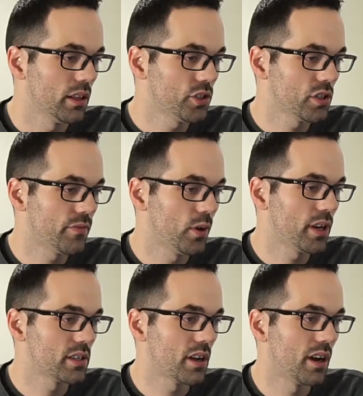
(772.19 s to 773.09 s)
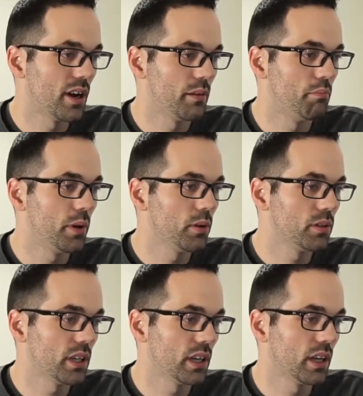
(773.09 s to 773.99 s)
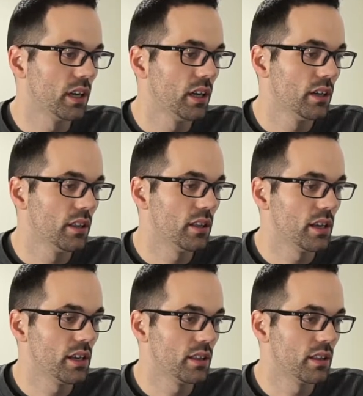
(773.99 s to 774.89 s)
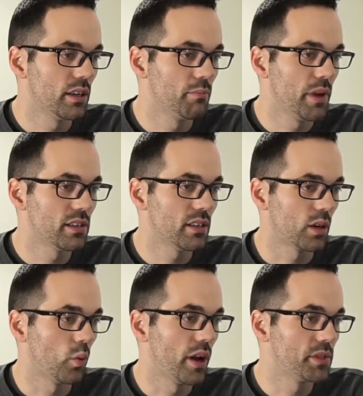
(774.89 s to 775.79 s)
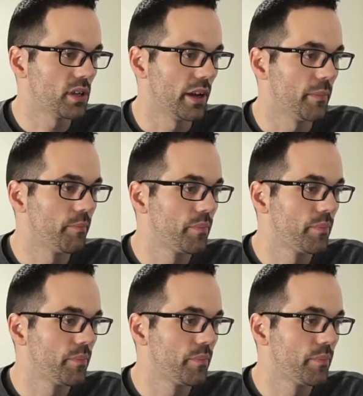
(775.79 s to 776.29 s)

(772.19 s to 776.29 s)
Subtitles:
Let's just focus on building the basic website.